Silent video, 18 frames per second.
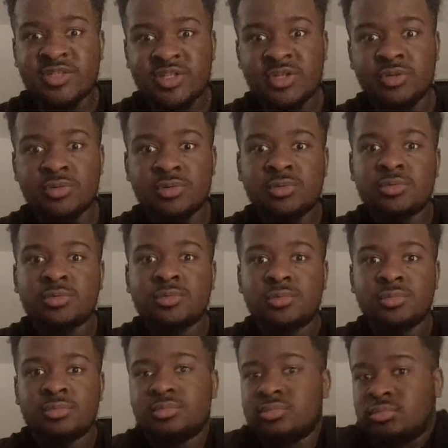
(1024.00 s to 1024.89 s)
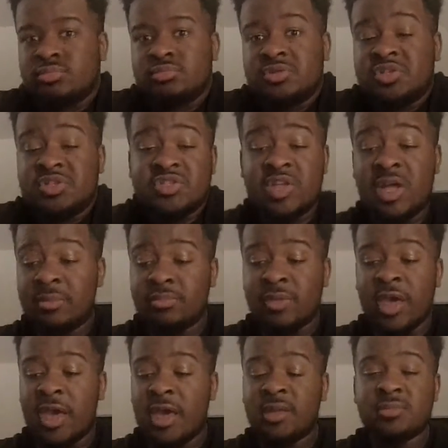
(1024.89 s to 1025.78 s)
Cheadle, which is not
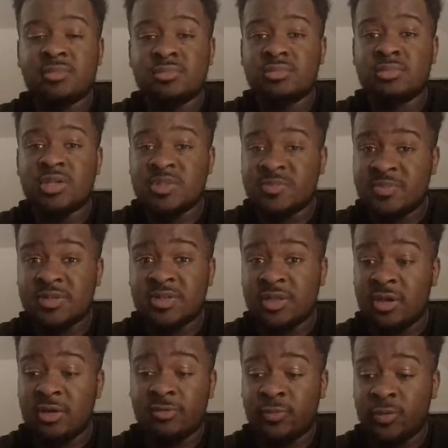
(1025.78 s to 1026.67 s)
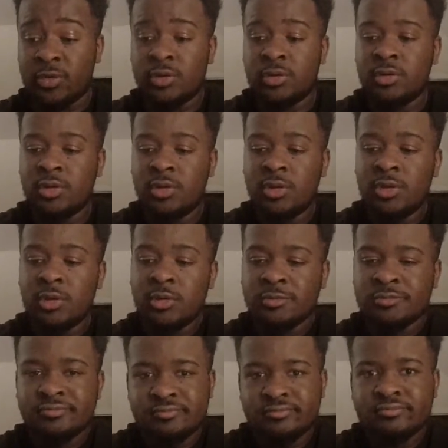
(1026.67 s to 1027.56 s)
bad. He's been there for
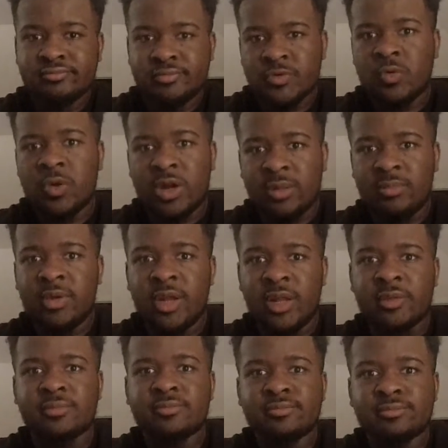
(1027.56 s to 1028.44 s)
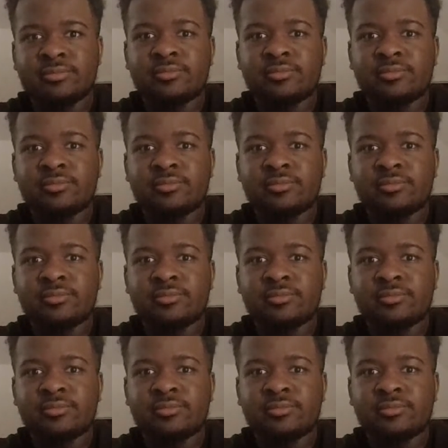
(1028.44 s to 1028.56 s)
quite a minute.